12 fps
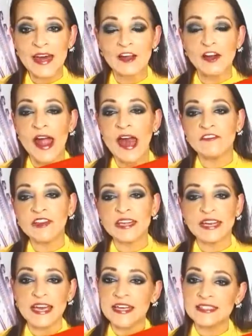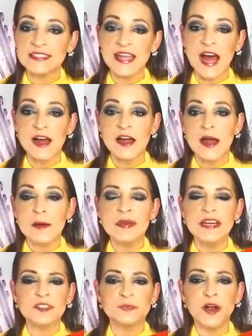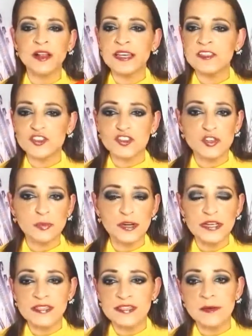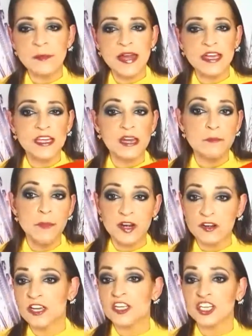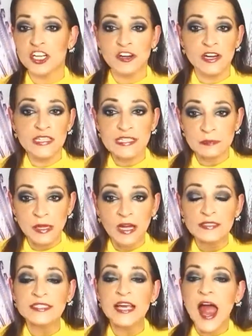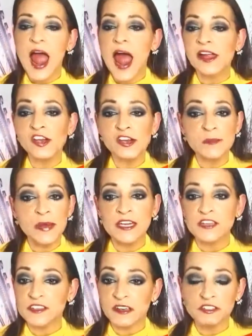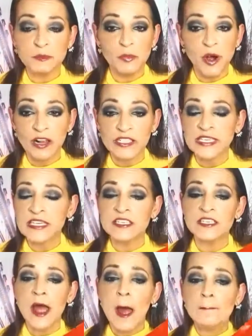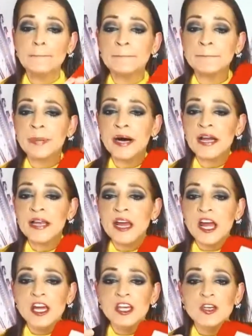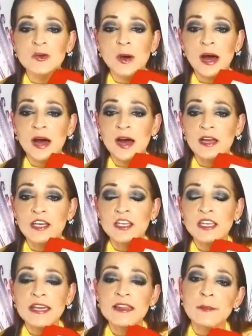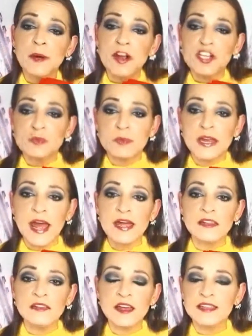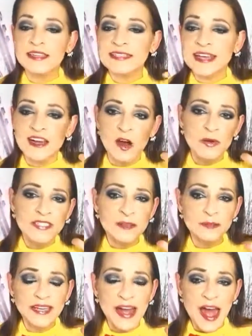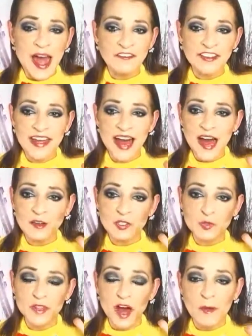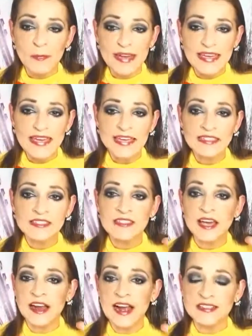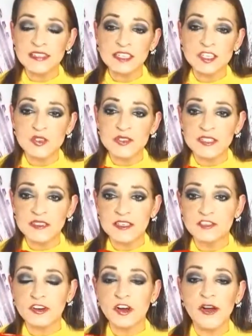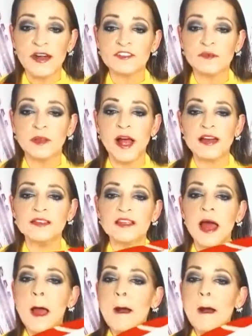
that or having it in stock because pralines are super easy to make. You need butter and sugar and some nuts, and you can make yourself some pralines. But you uh, you need the parchment, and and it's always something I have in the house with all my kids. They're constantly using things for craft supplies,